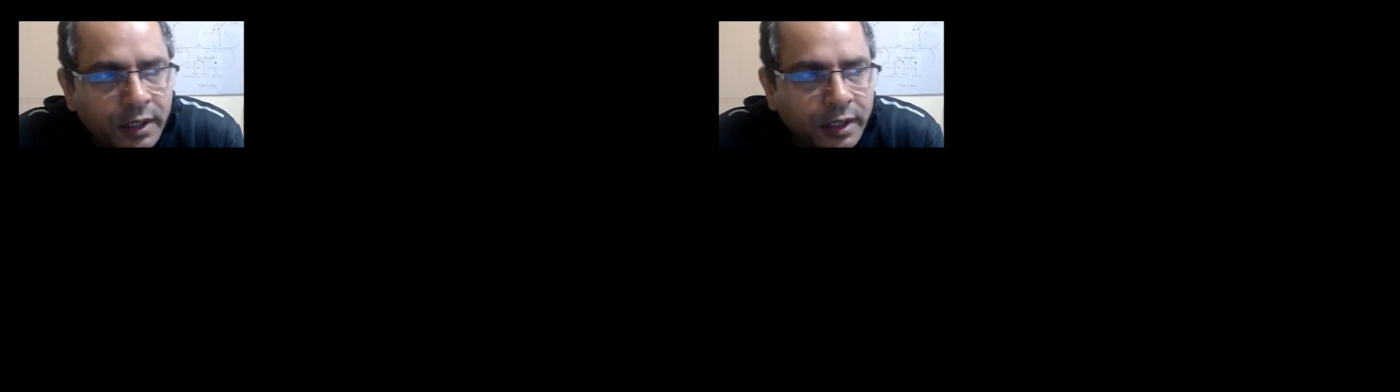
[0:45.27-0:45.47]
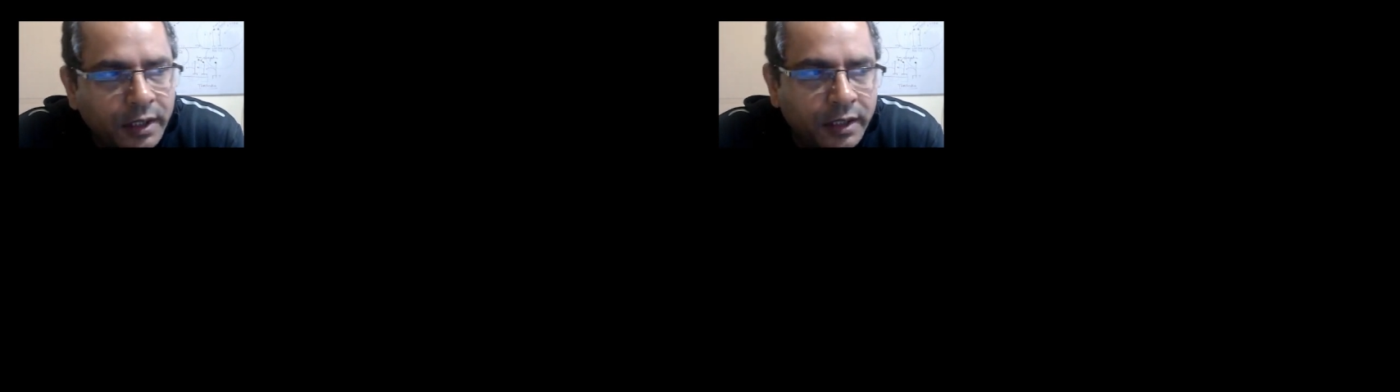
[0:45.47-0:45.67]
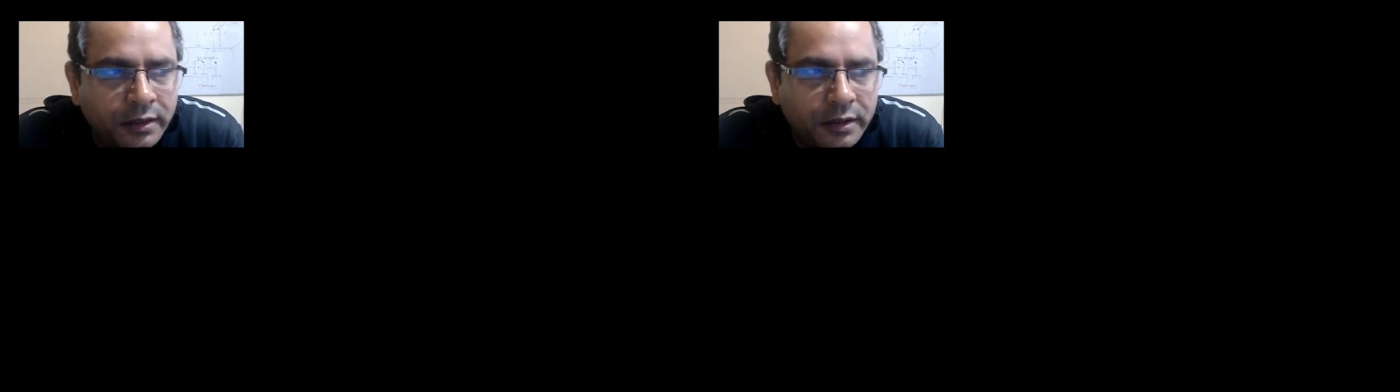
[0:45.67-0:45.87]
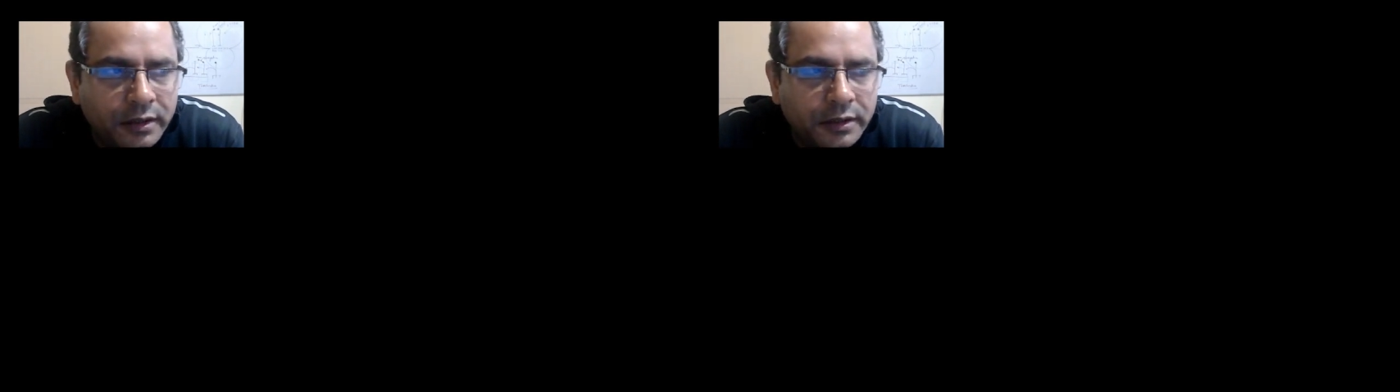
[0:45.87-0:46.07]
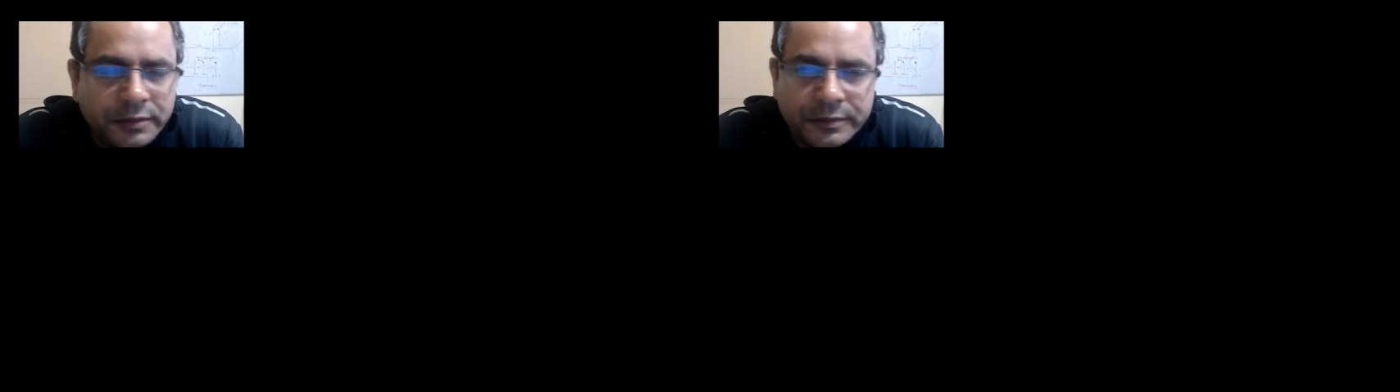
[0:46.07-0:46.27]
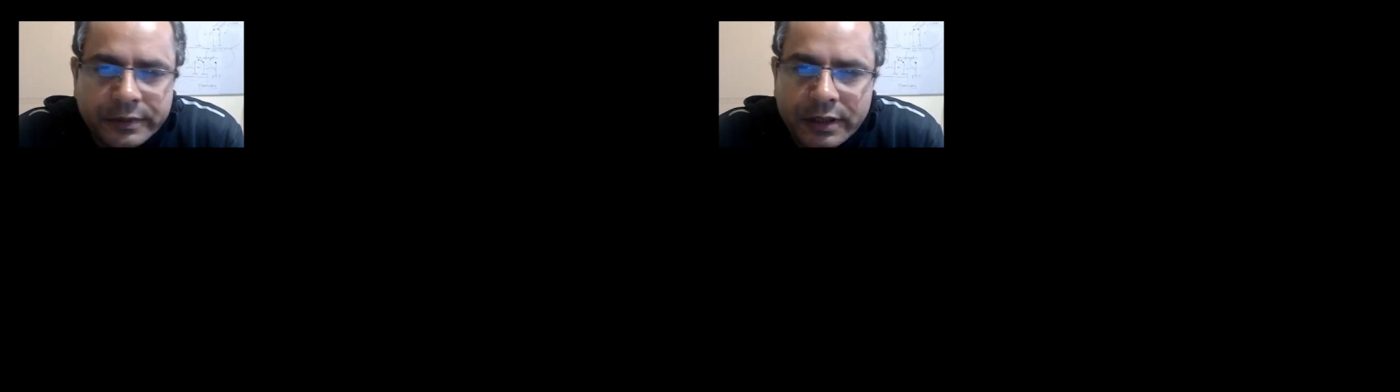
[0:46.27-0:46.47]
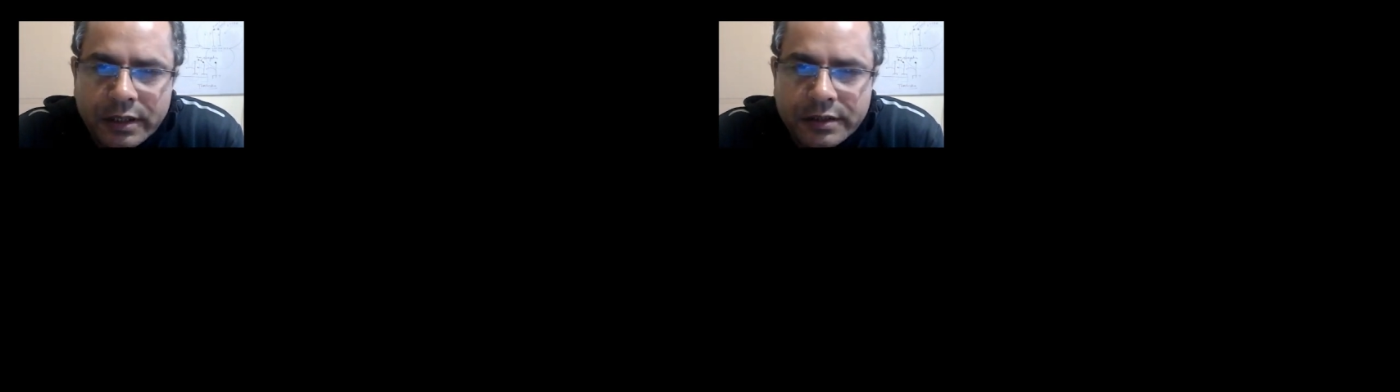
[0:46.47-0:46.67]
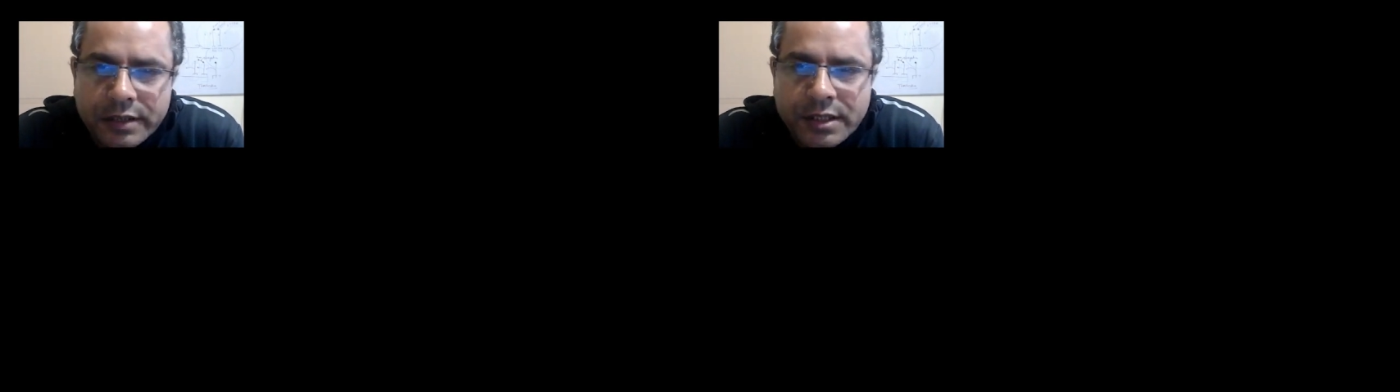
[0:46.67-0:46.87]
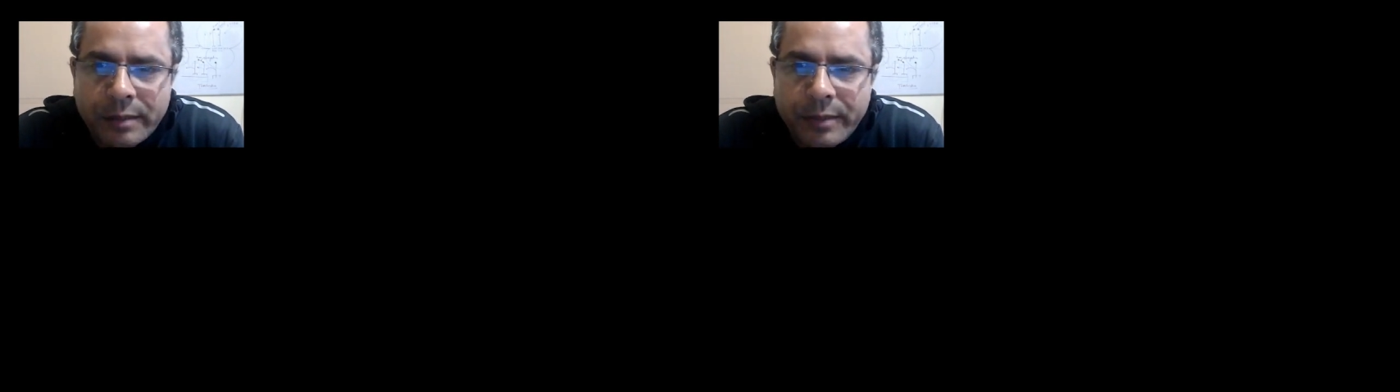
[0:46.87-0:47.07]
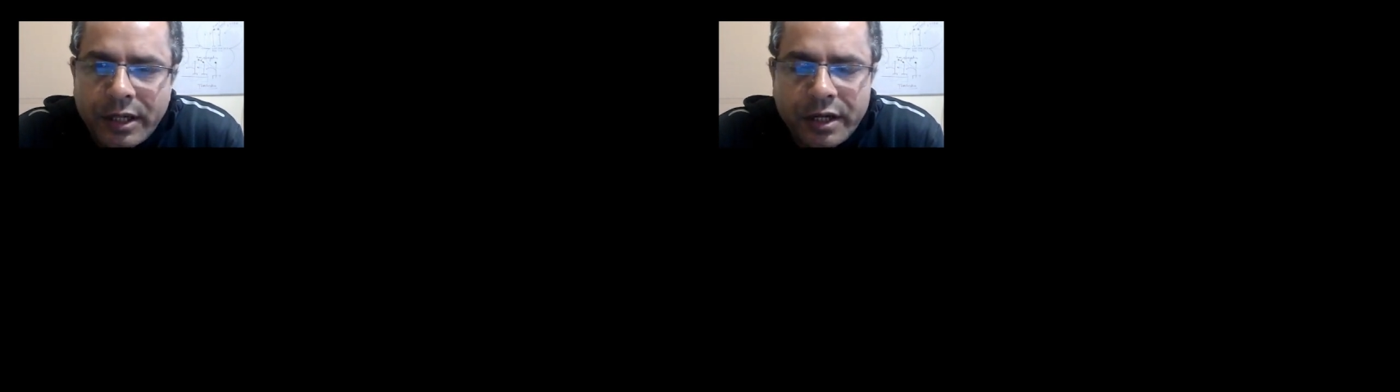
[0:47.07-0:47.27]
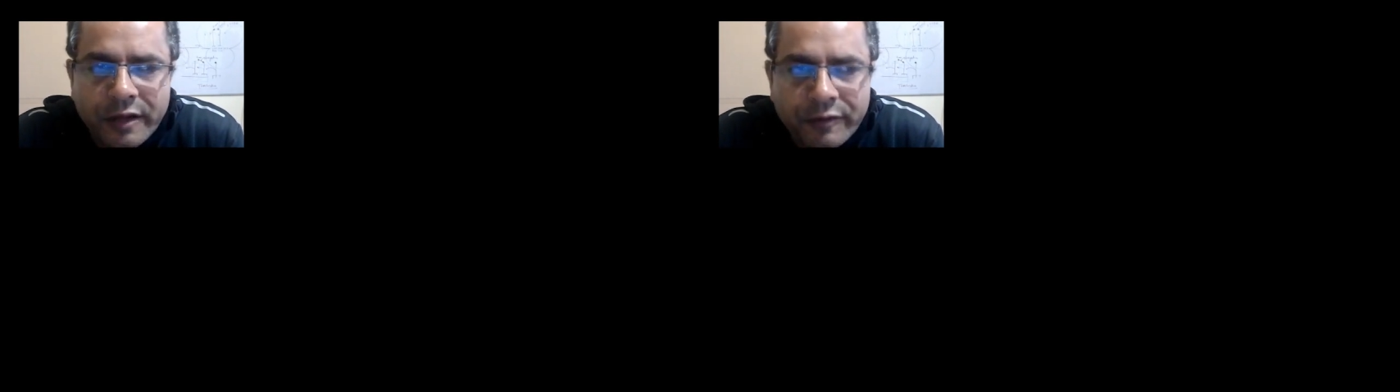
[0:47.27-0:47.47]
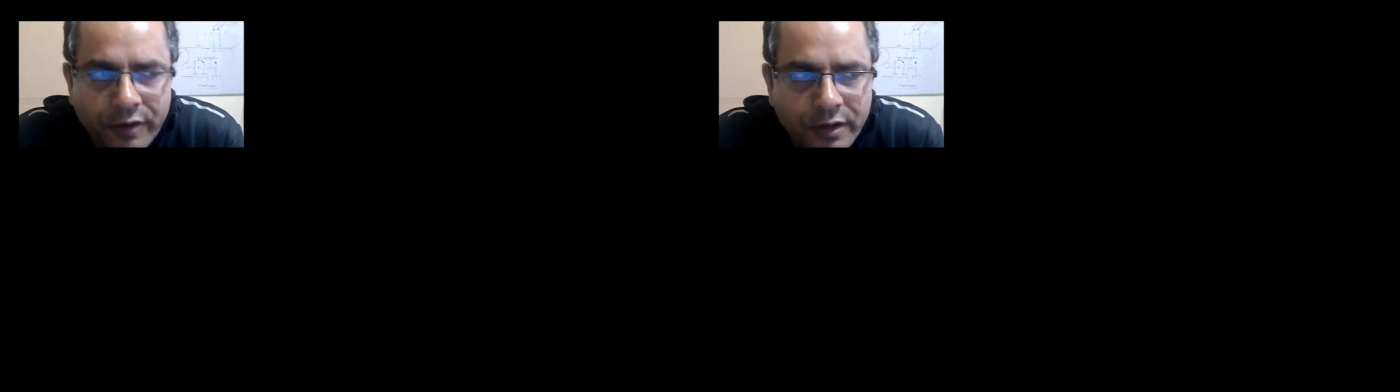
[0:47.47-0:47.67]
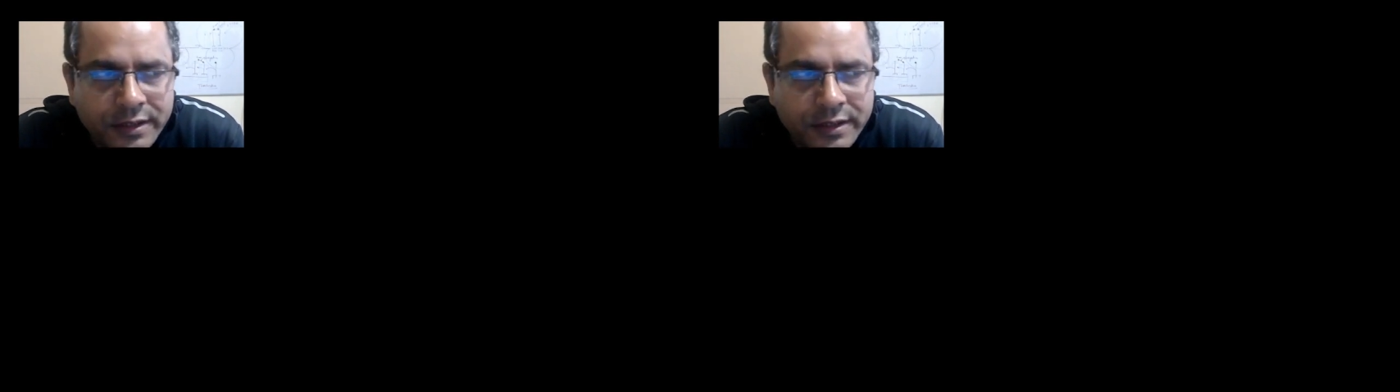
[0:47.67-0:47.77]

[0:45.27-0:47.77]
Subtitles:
in the juxtamedullary nephrons,